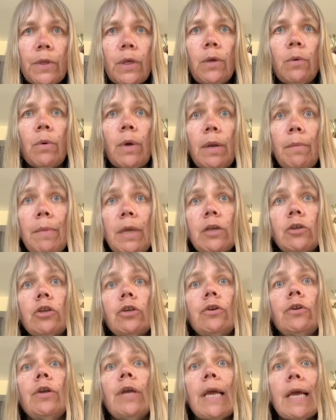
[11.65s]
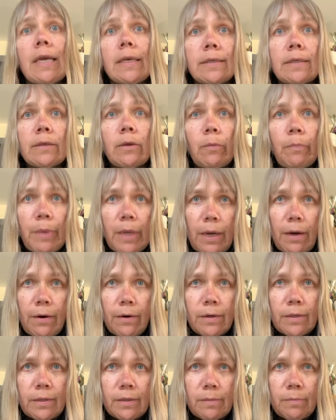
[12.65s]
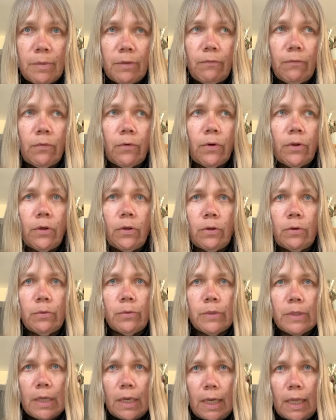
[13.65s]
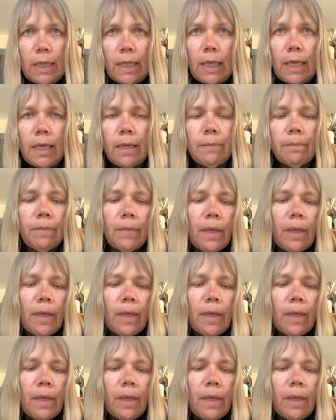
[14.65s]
You want to make sure you ask your parents before you use anything.